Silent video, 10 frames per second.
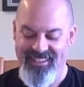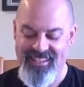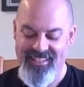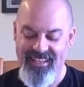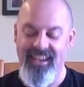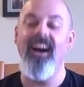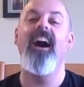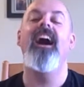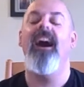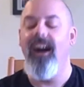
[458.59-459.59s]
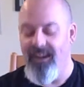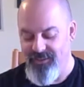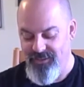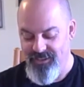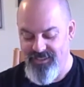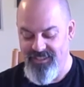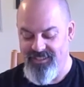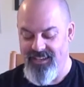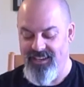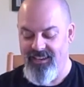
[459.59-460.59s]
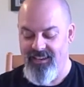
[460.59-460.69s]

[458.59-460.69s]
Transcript: I said. Hundreds, she said.